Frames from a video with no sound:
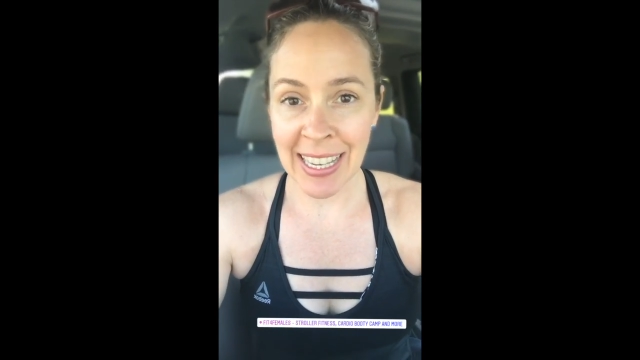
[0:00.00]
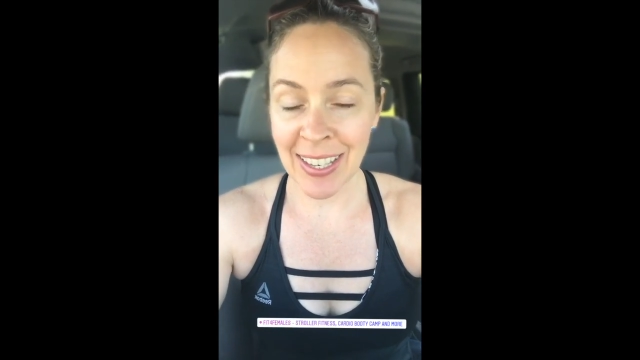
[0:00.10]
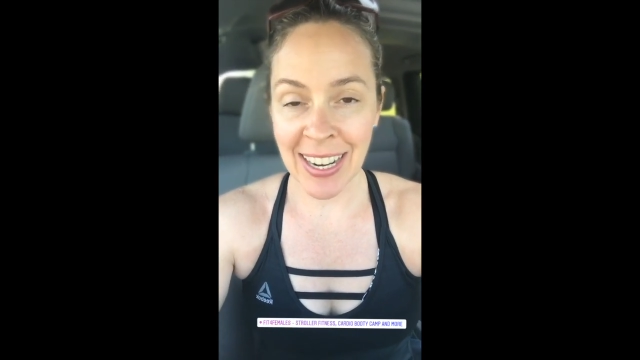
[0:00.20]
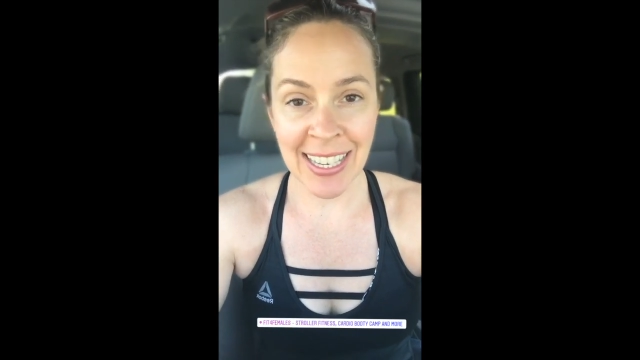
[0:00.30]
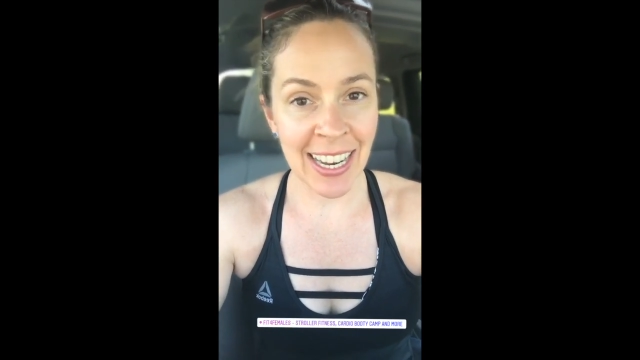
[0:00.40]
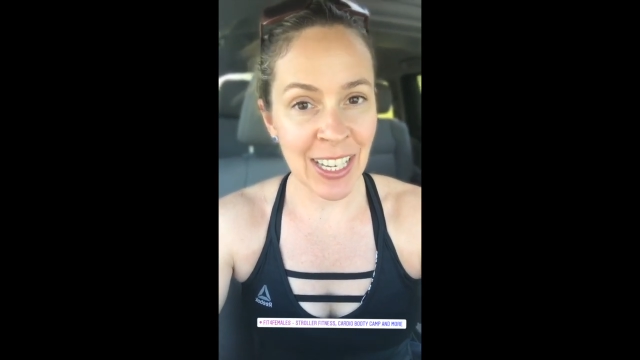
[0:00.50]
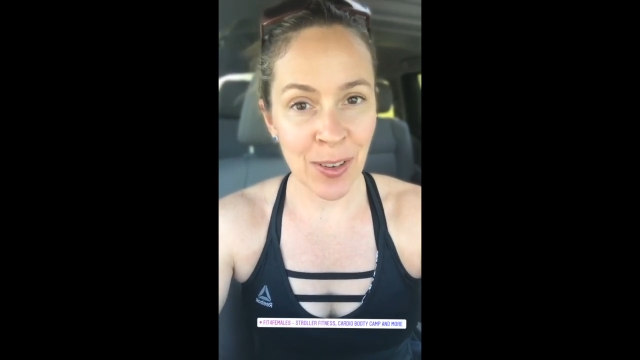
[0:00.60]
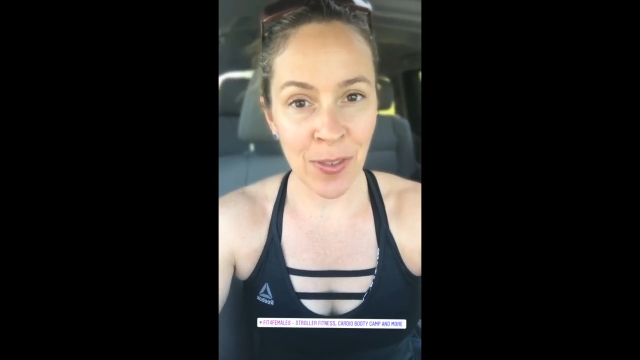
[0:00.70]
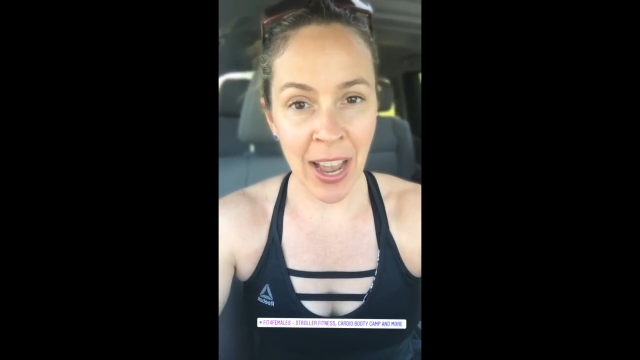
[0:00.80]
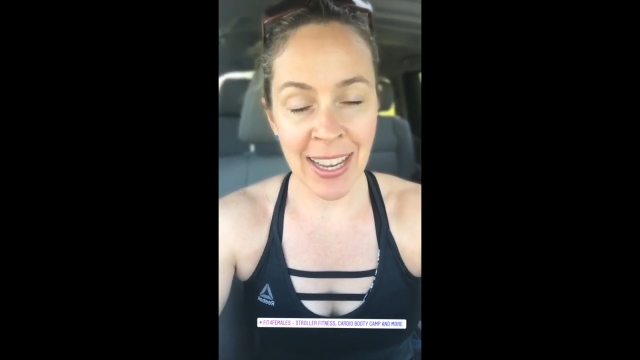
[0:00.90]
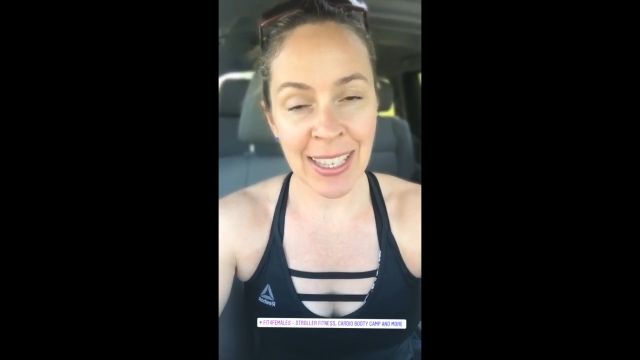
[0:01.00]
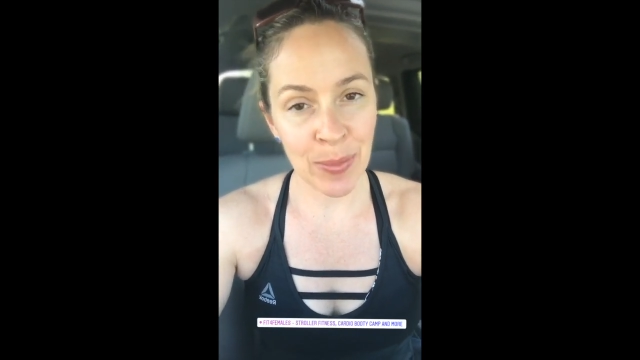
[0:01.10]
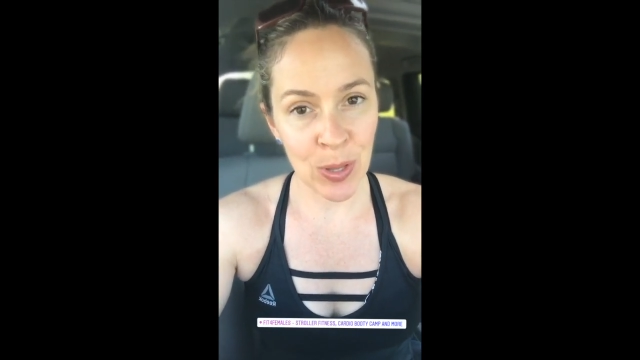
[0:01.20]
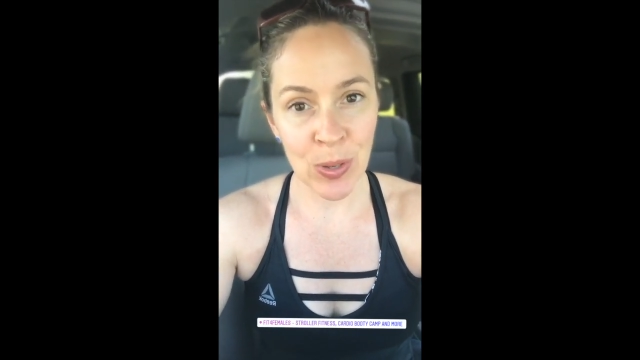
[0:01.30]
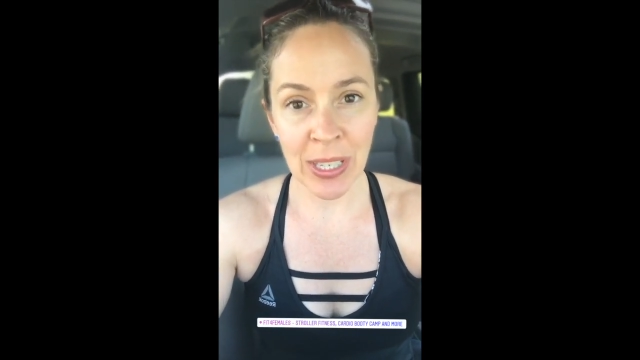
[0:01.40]
is to identify some
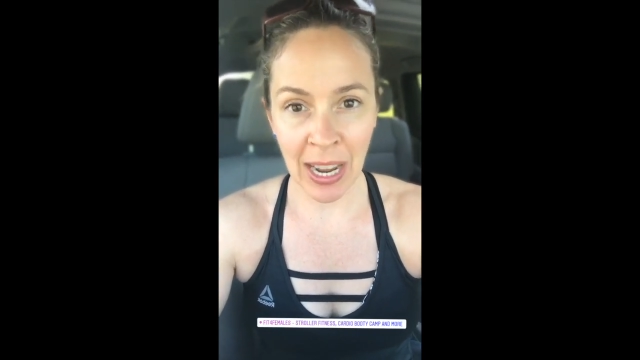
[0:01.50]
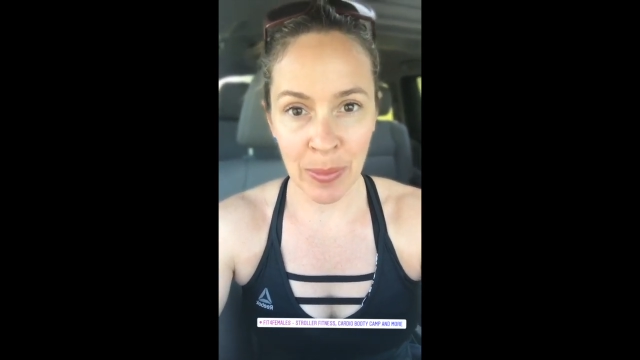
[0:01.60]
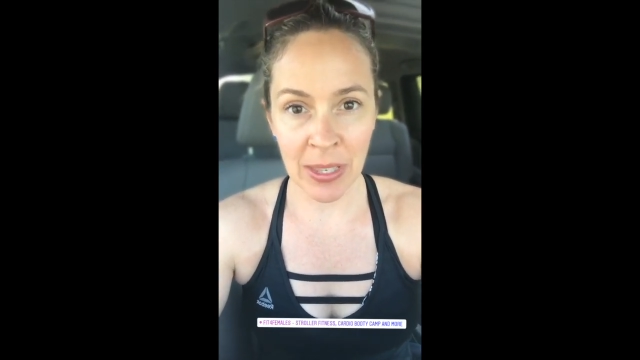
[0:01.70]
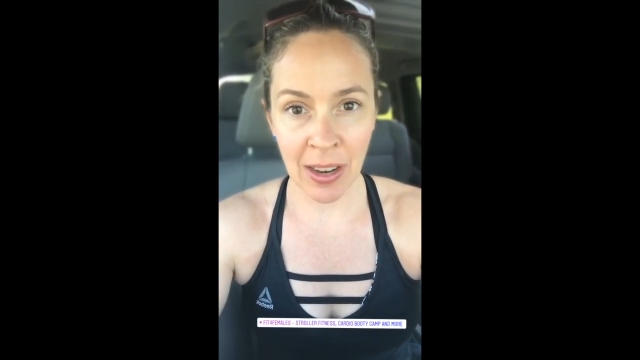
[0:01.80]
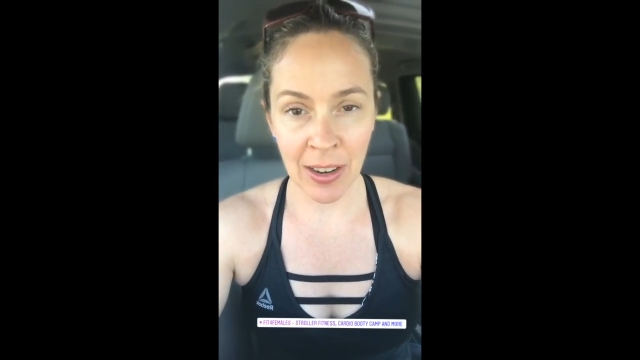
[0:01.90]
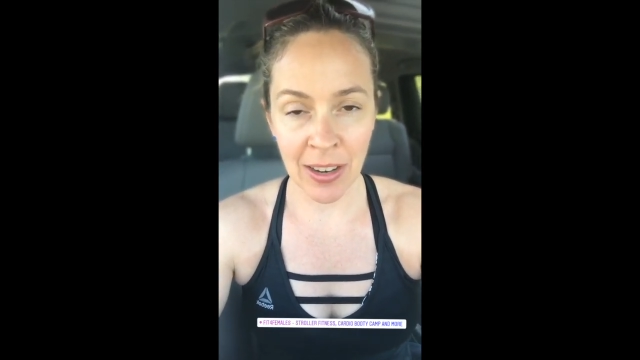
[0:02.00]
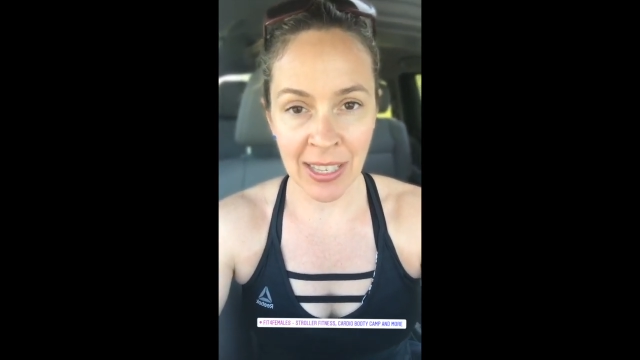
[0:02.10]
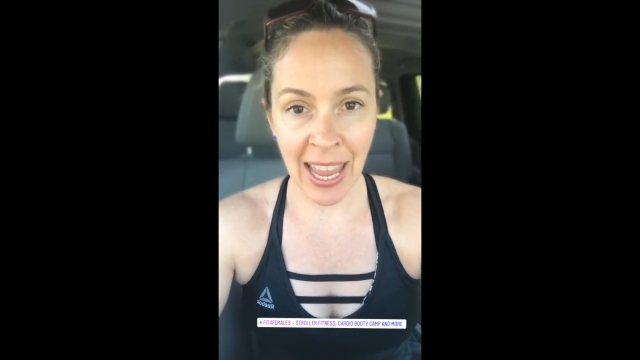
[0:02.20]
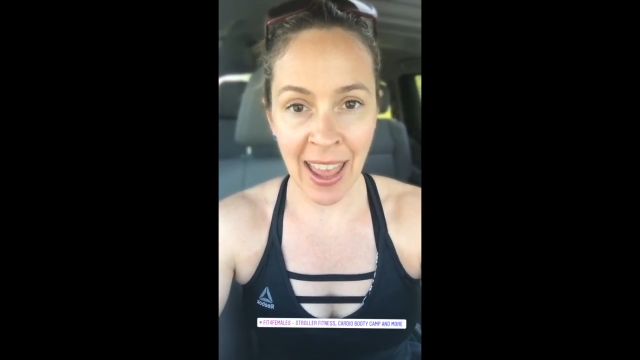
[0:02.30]
of those time suckers